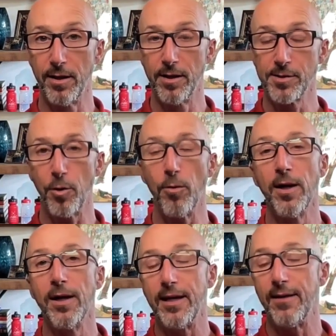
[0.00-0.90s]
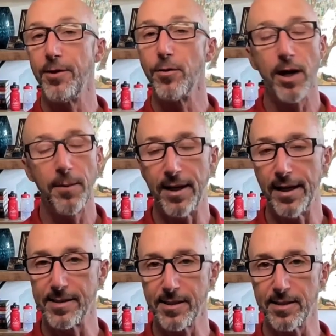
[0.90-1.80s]
So if you come in
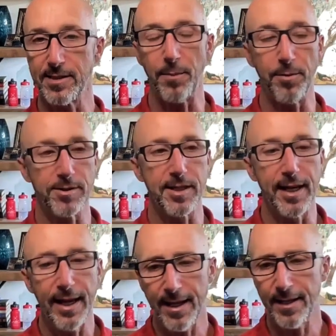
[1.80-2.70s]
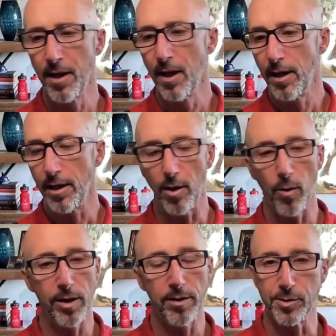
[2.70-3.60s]
as an example and say, hey, I
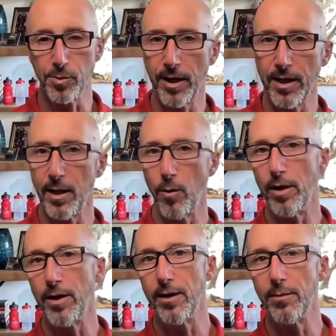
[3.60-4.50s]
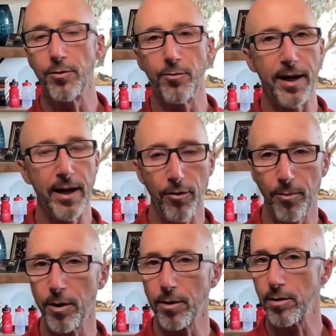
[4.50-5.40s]
want to lose weight, I want to improve my health
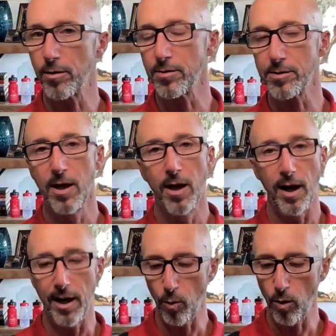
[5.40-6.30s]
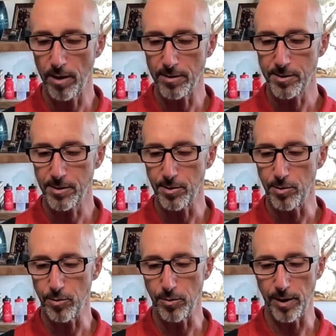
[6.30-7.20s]
markers, I want
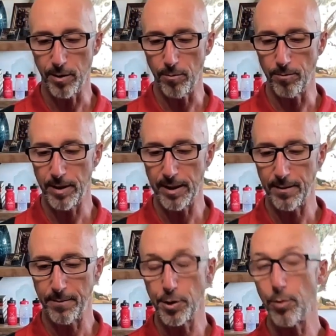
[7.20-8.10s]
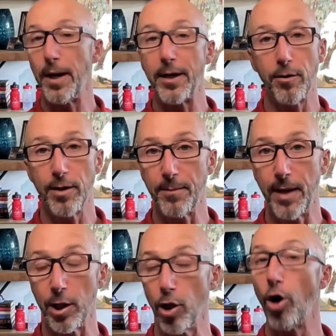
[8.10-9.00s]
to, do better in
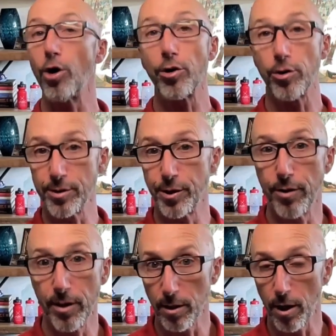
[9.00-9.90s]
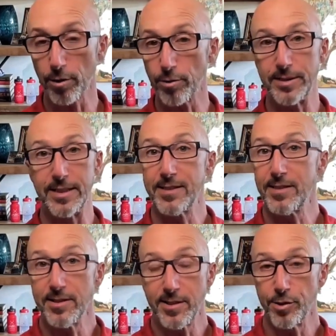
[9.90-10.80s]
my longer
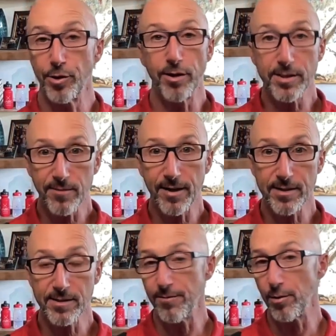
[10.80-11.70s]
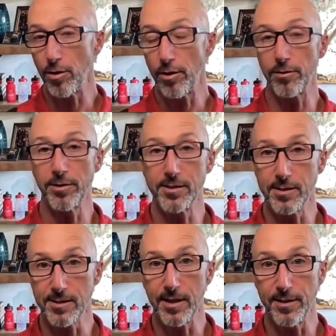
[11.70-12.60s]
distance endurance events, if you're a longer
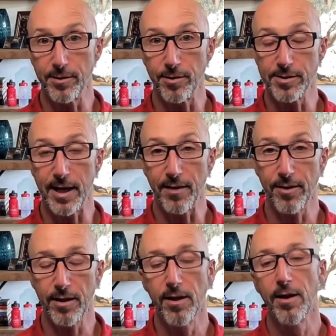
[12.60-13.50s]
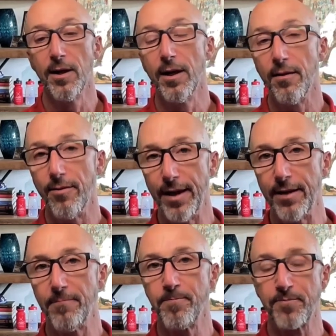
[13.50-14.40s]
distance endurance athlete,
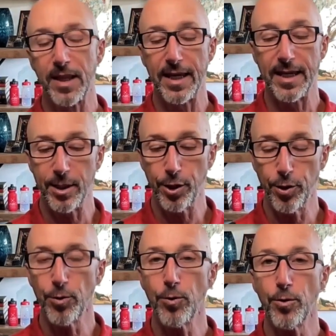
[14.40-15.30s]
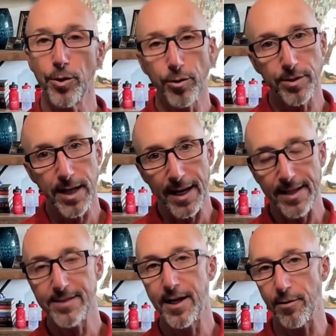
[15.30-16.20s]
then your
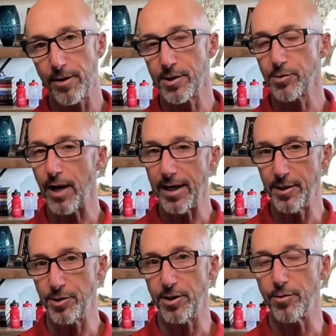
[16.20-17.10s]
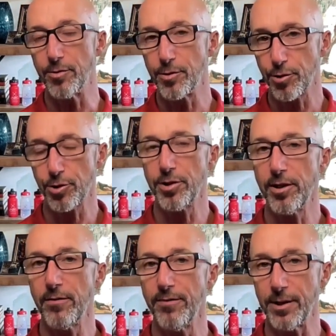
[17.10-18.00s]
dietary strategy, your nutrition
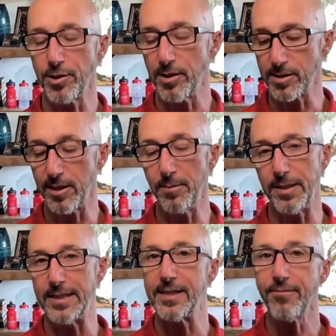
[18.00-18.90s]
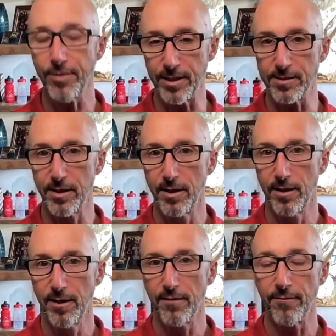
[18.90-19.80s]
intervention is going to be different
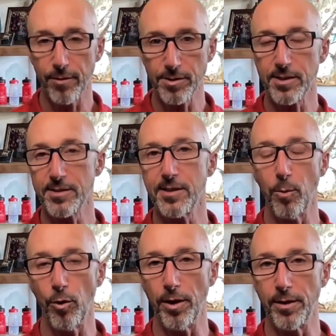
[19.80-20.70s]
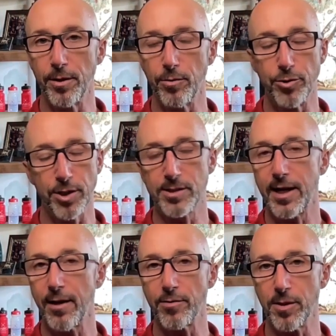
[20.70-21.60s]
versus someone who just
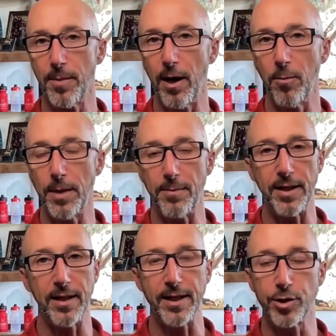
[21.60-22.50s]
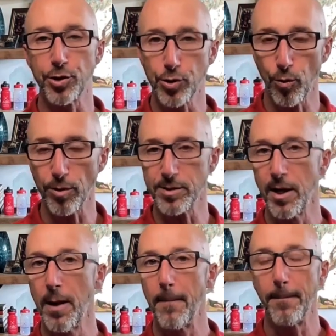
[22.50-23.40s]
cares about maybe like short
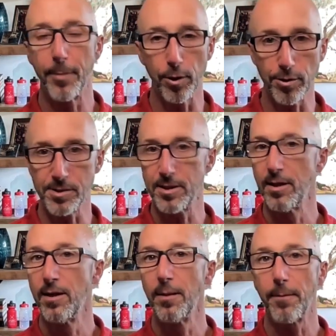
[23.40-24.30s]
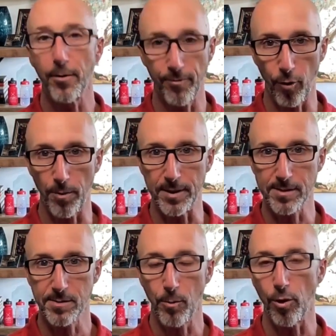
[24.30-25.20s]
burst
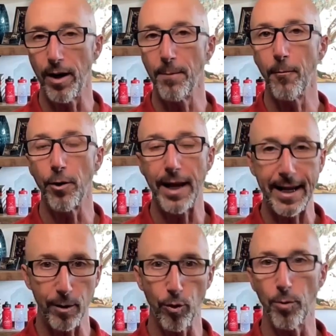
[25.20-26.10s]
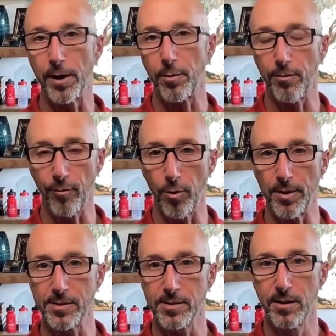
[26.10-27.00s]
performance, more anaerobic
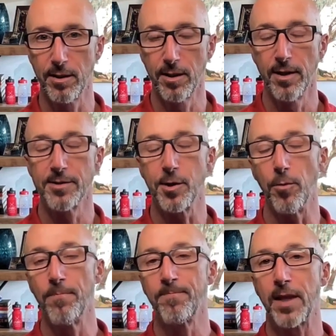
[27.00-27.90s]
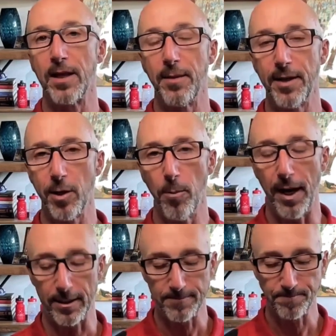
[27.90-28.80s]
performance. So let me go
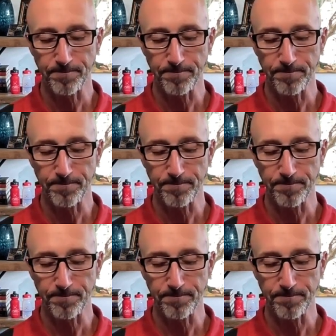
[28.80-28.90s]
back.